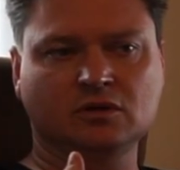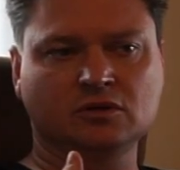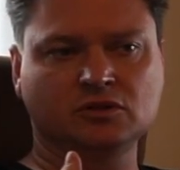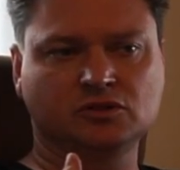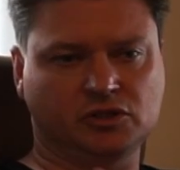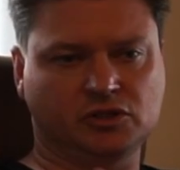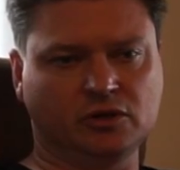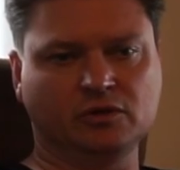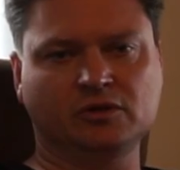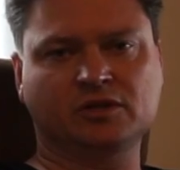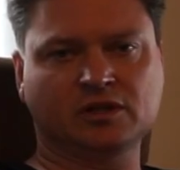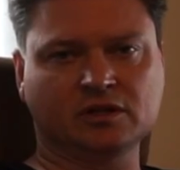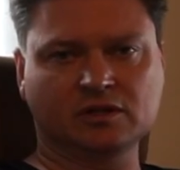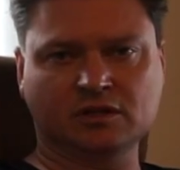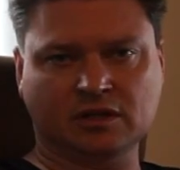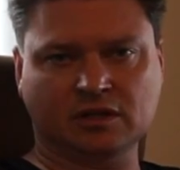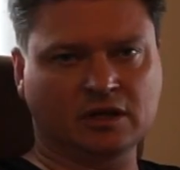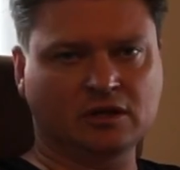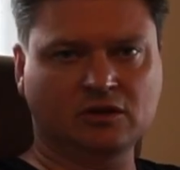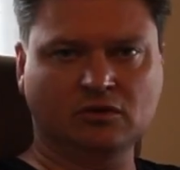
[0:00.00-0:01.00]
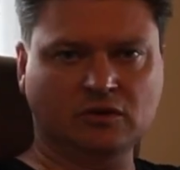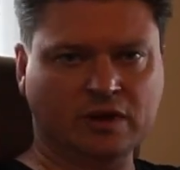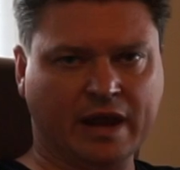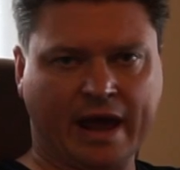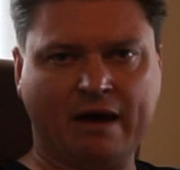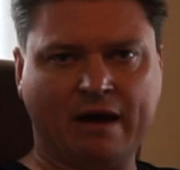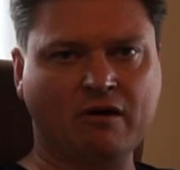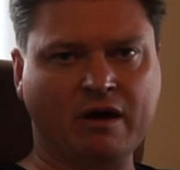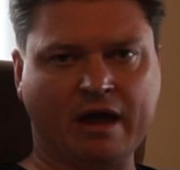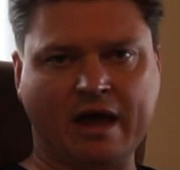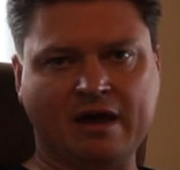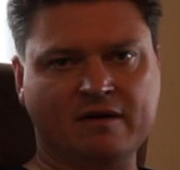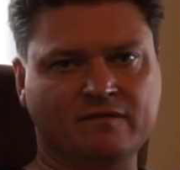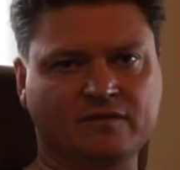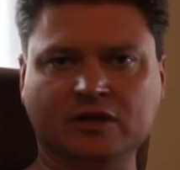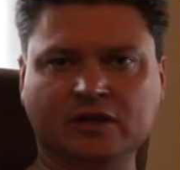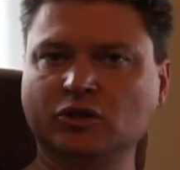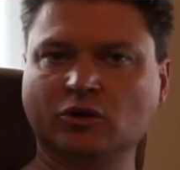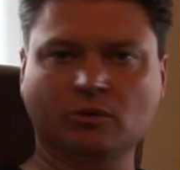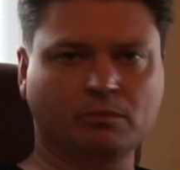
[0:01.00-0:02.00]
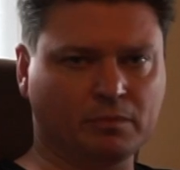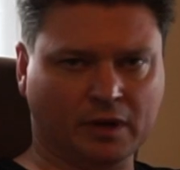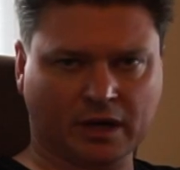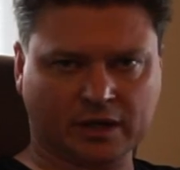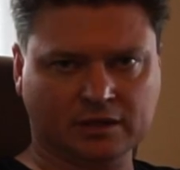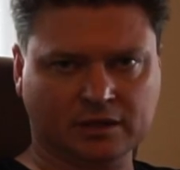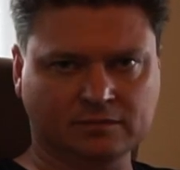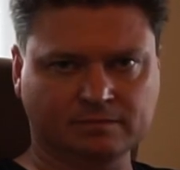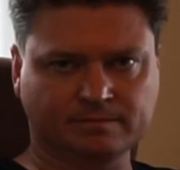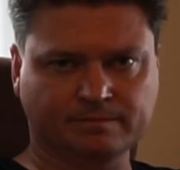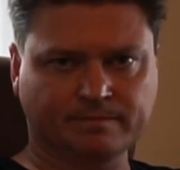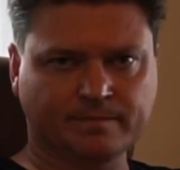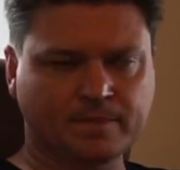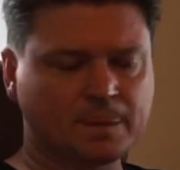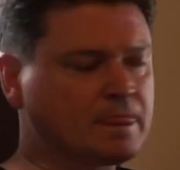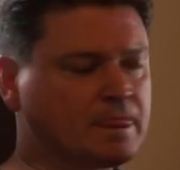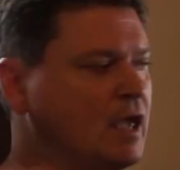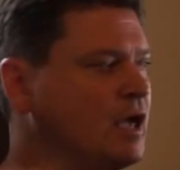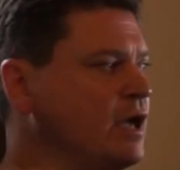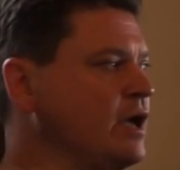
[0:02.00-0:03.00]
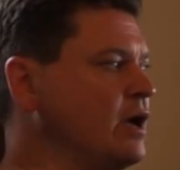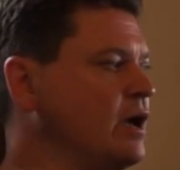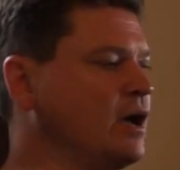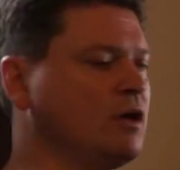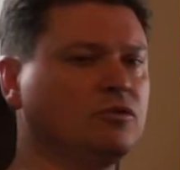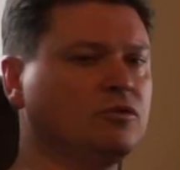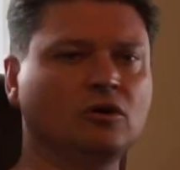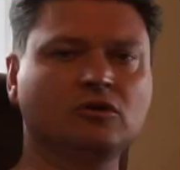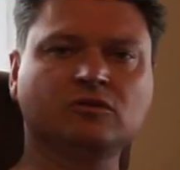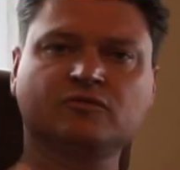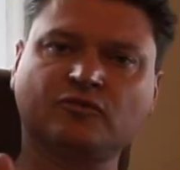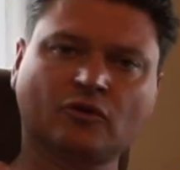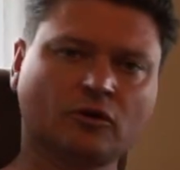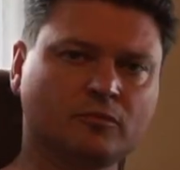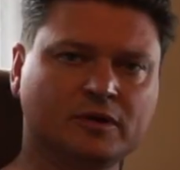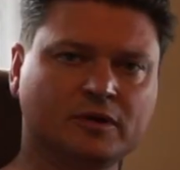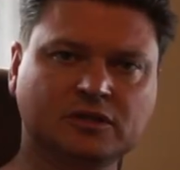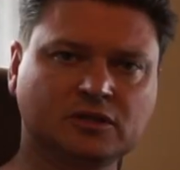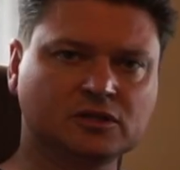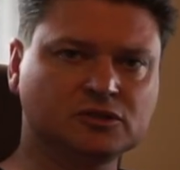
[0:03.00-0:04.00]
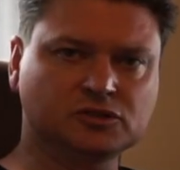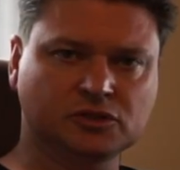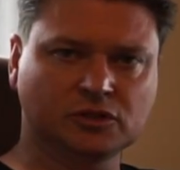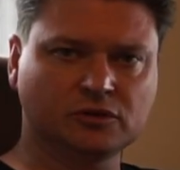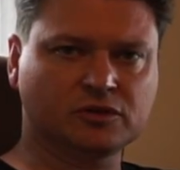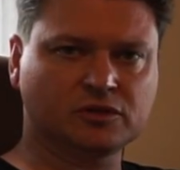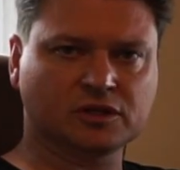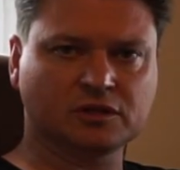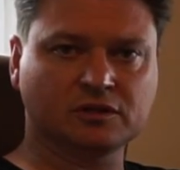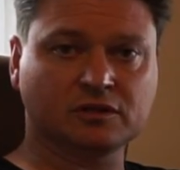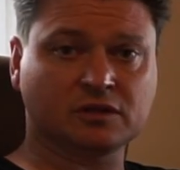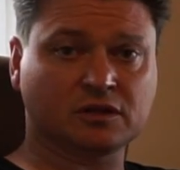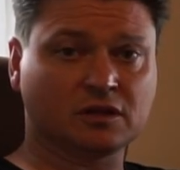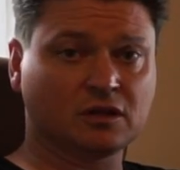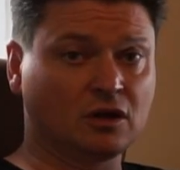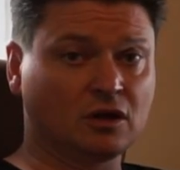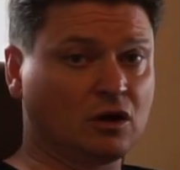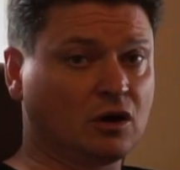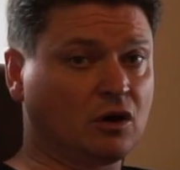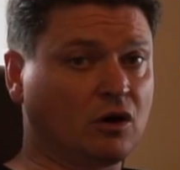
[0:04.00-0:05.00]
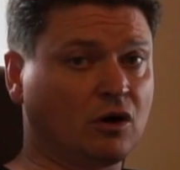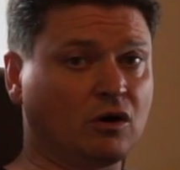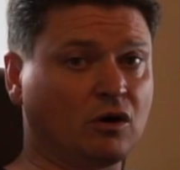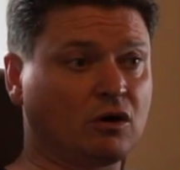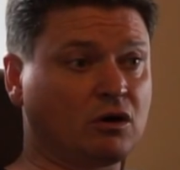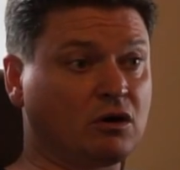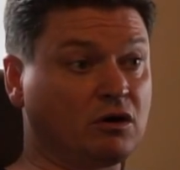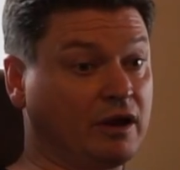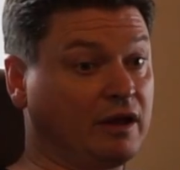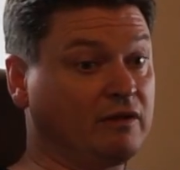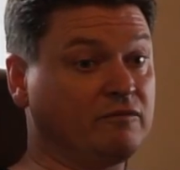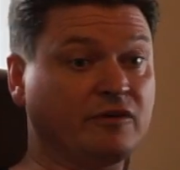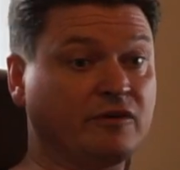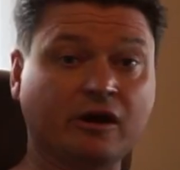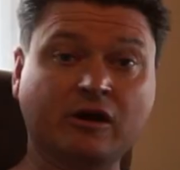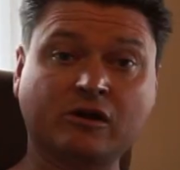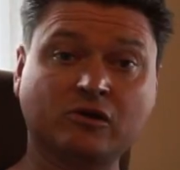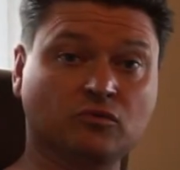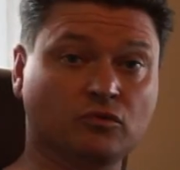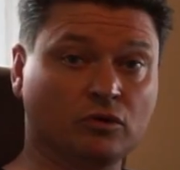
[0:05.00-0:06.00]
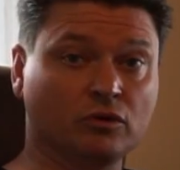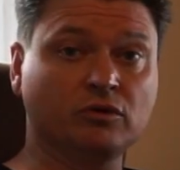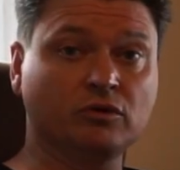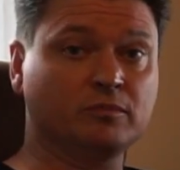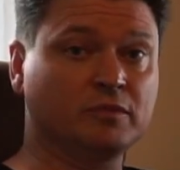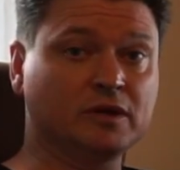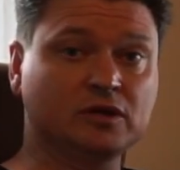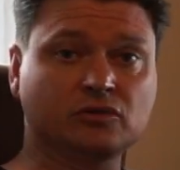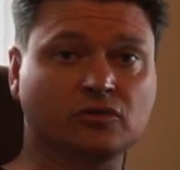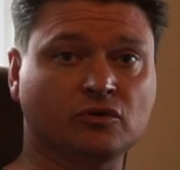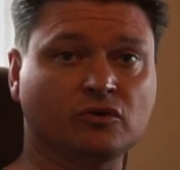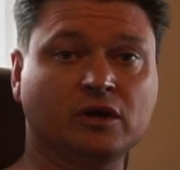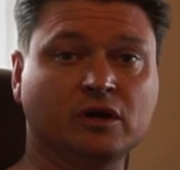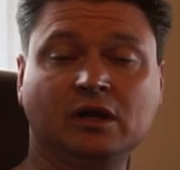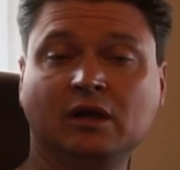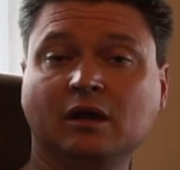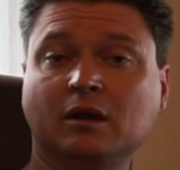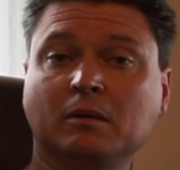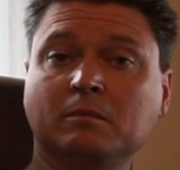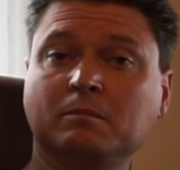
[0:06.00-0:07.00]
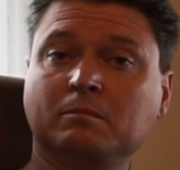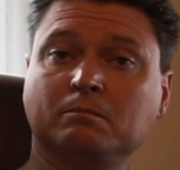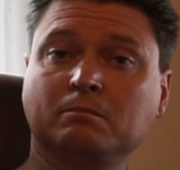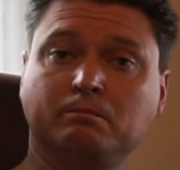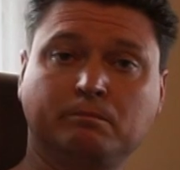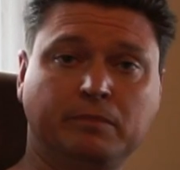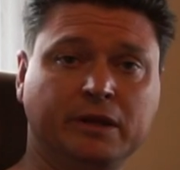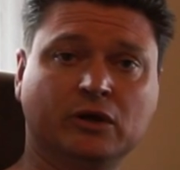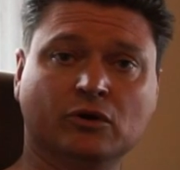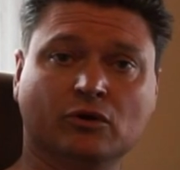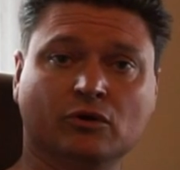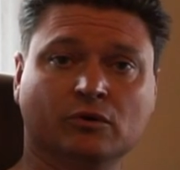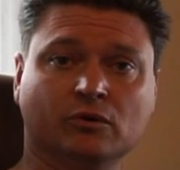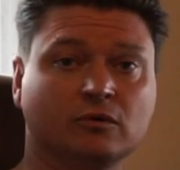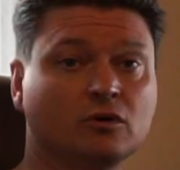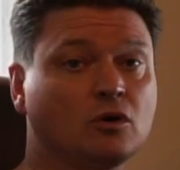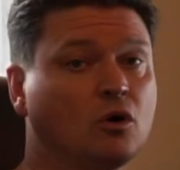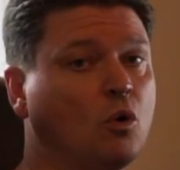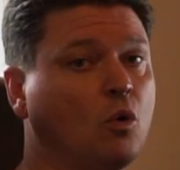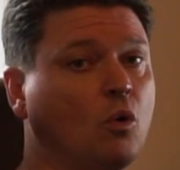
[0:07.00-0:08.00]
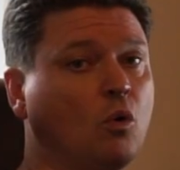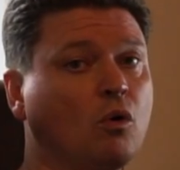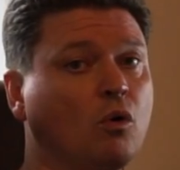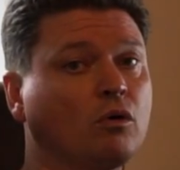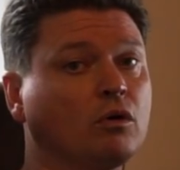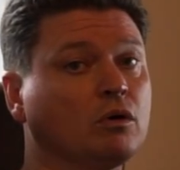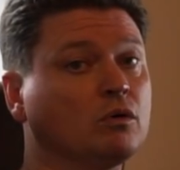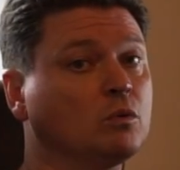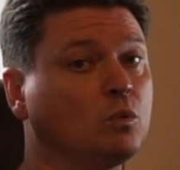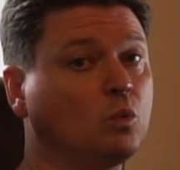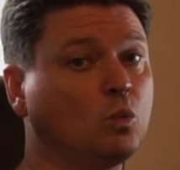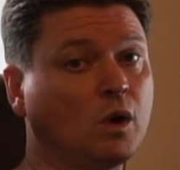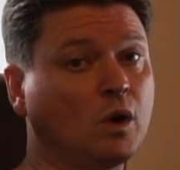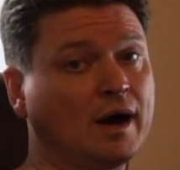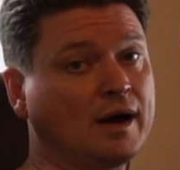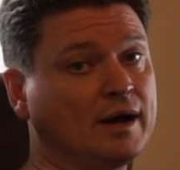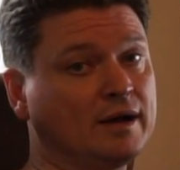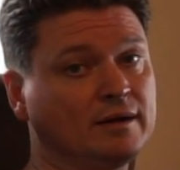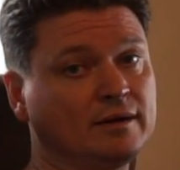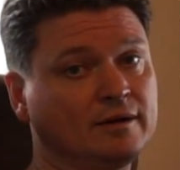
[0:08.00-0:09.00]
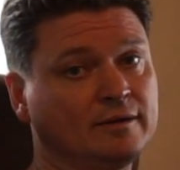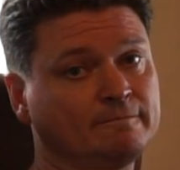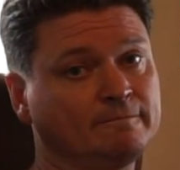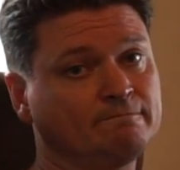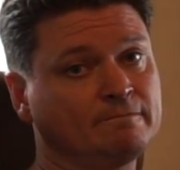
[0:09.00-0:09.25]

juices that you now have in your bucket and those fermented juices are a very rudimentary beer or wine.